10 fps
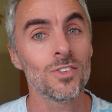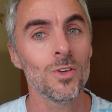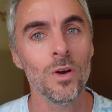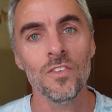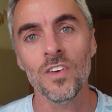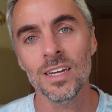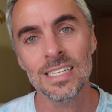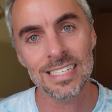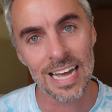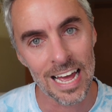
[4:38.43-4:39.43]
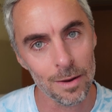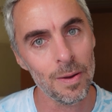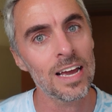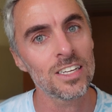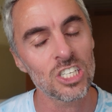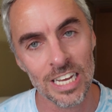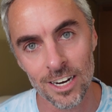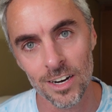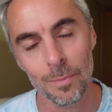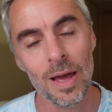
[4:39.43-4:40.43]
So if it is a dining package, an
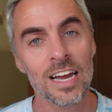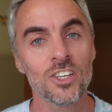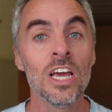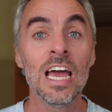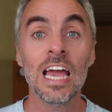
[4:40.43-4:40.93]
internet package,